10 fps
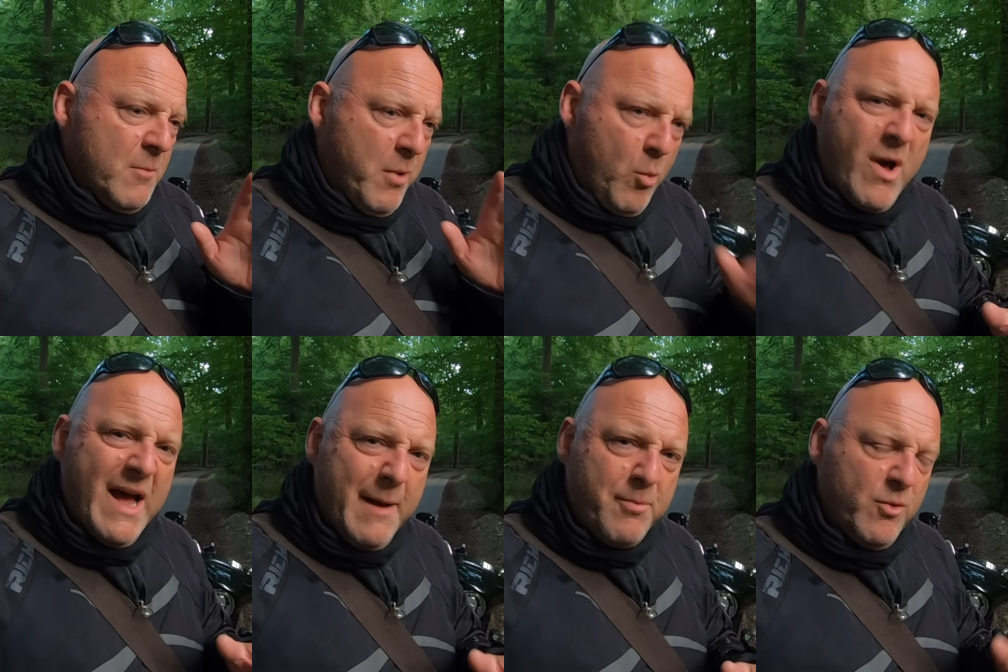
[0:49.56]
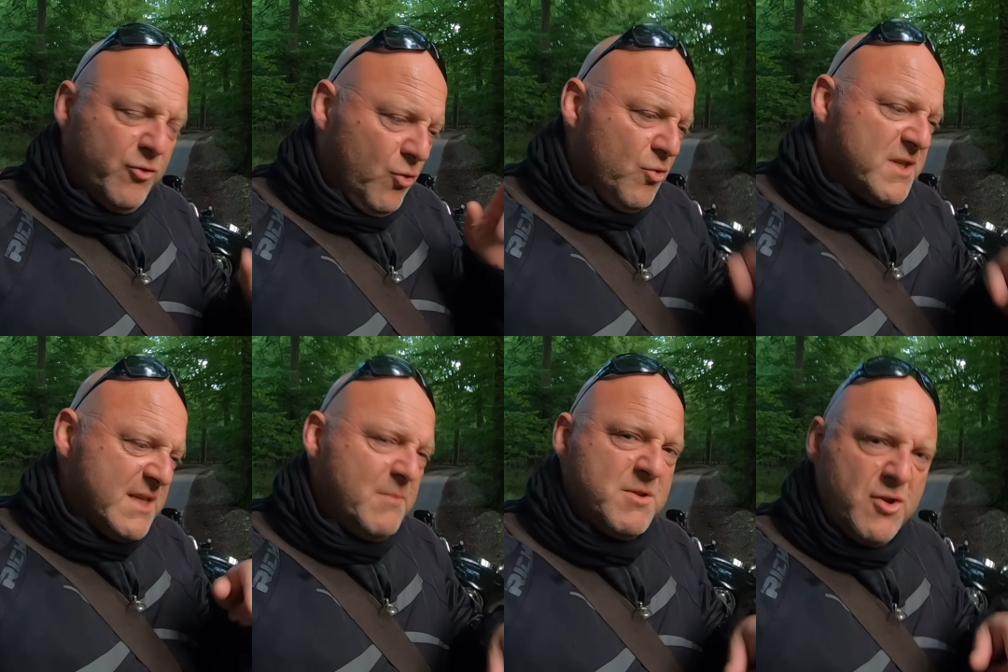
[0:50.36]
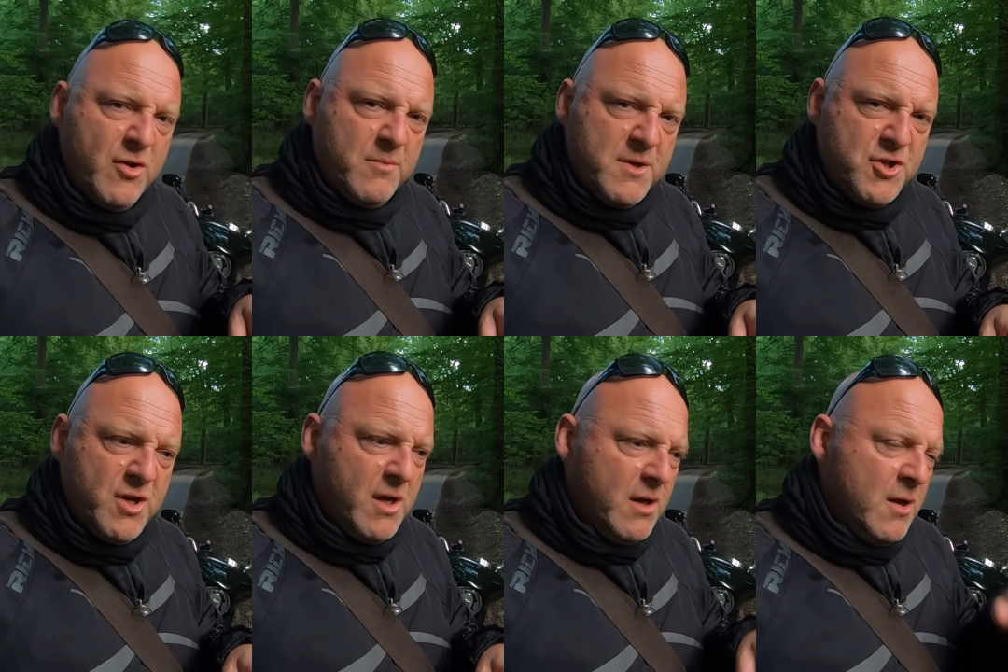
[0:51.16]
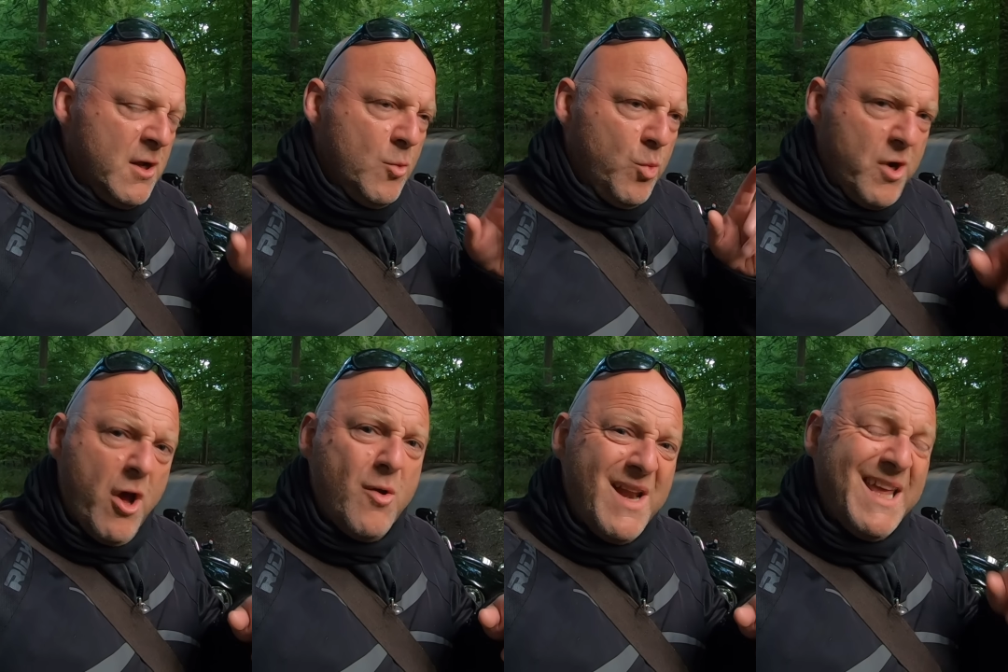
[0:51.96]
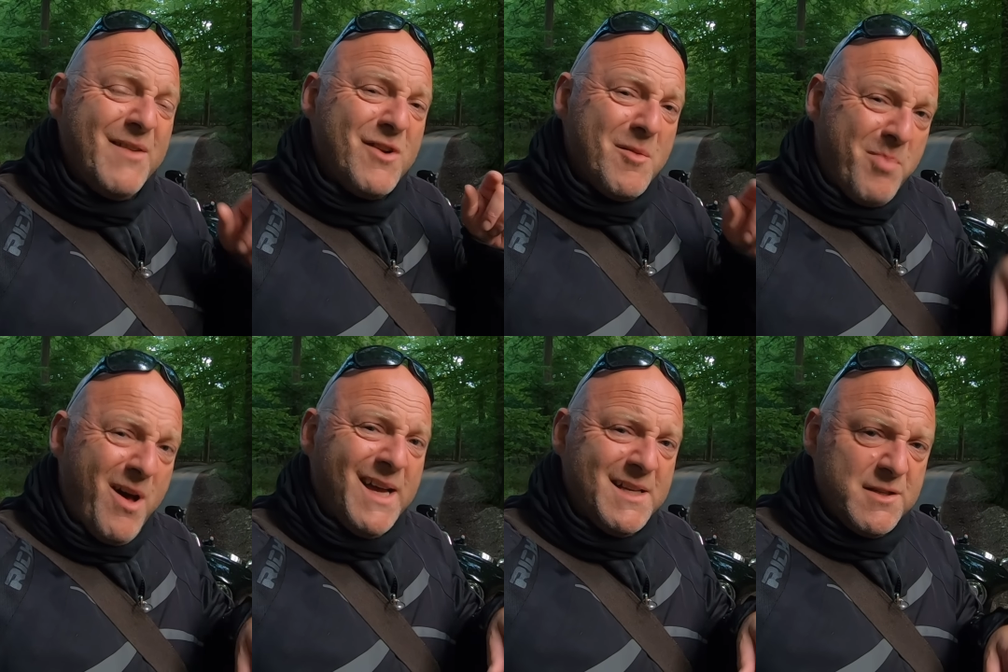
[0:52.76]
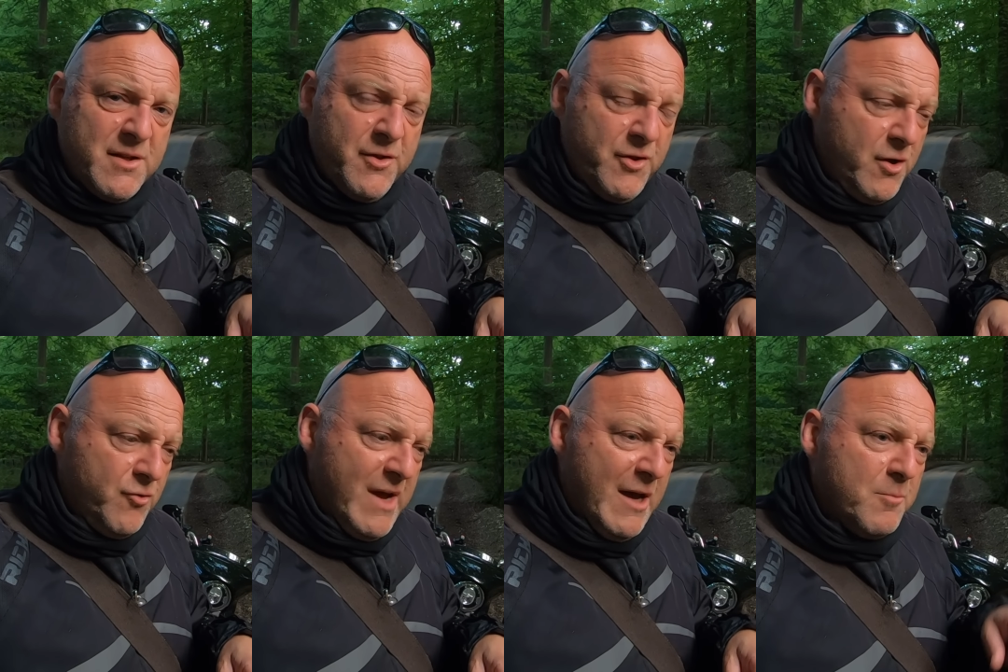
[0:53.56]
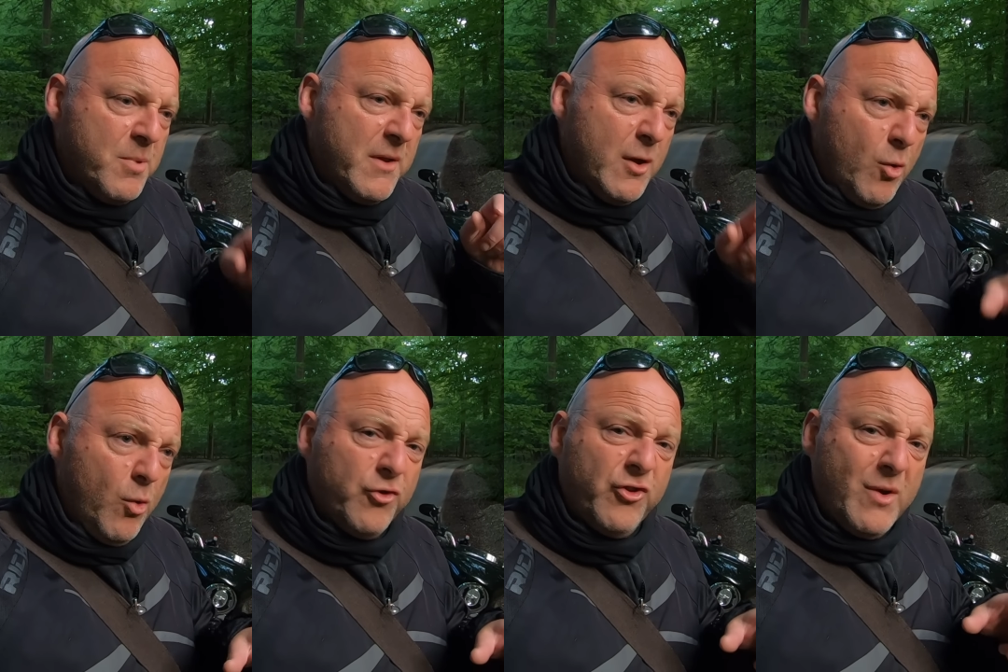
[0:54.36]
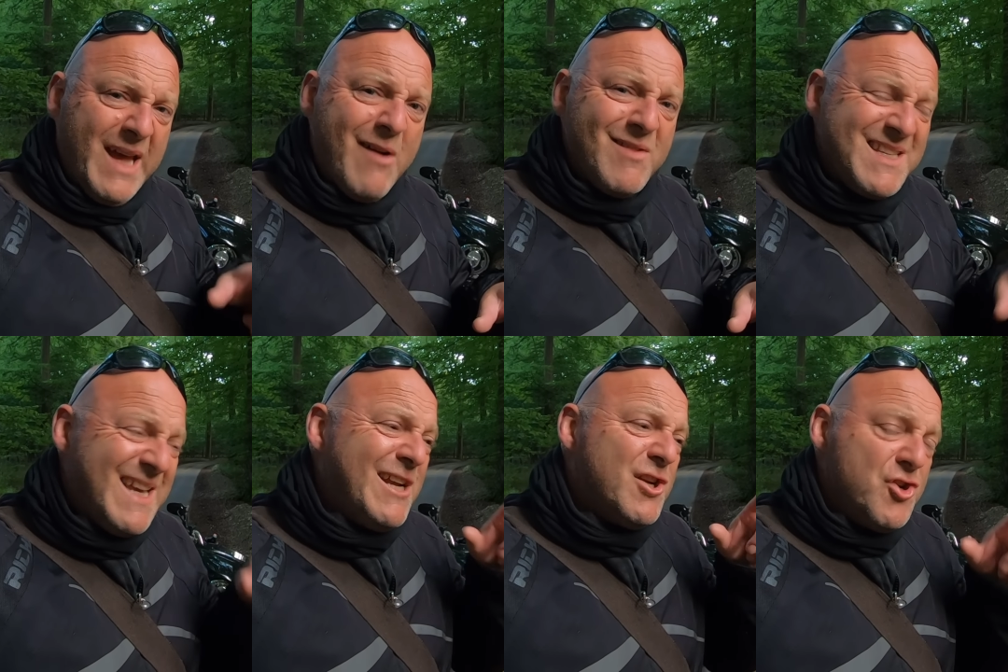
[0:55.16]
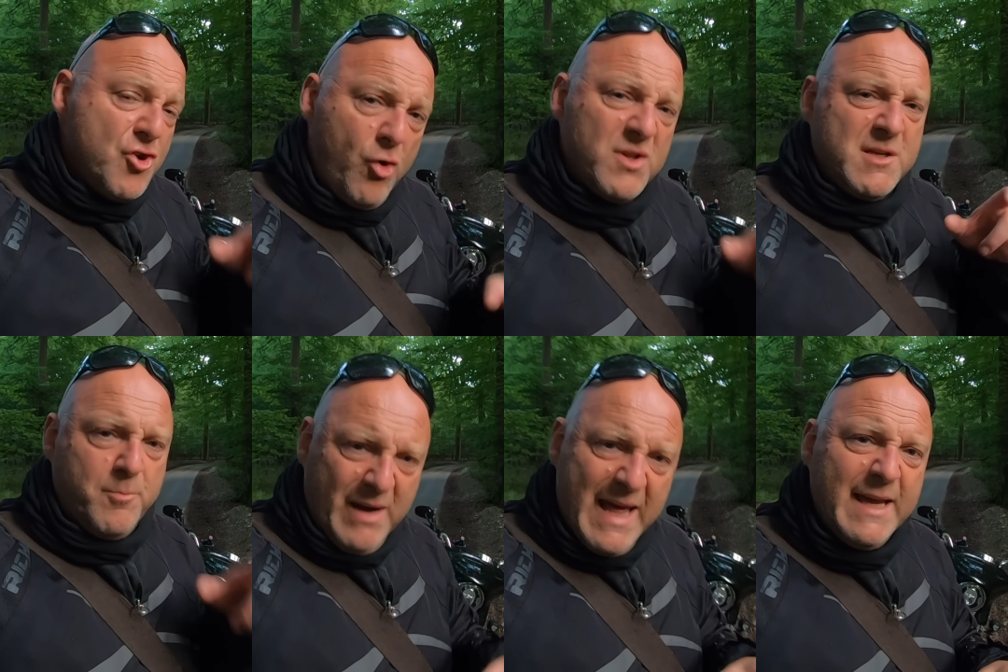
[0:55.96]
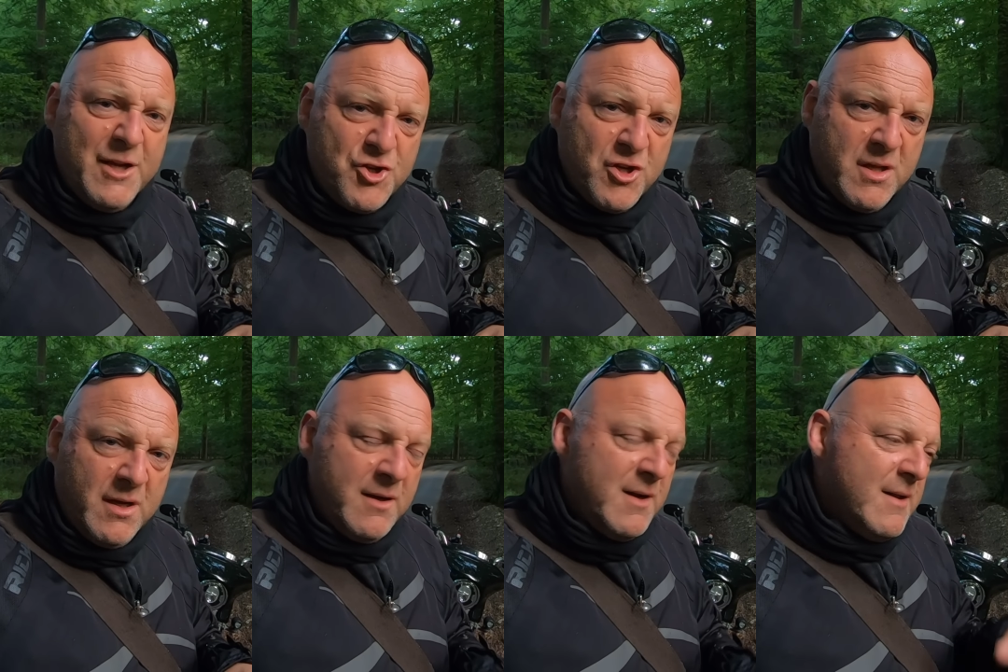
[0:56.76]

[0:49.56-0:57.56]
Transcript: But what happened was all the teams in Europe this year were not only given a bye into the third round, but they were also guaranteed not to play each other.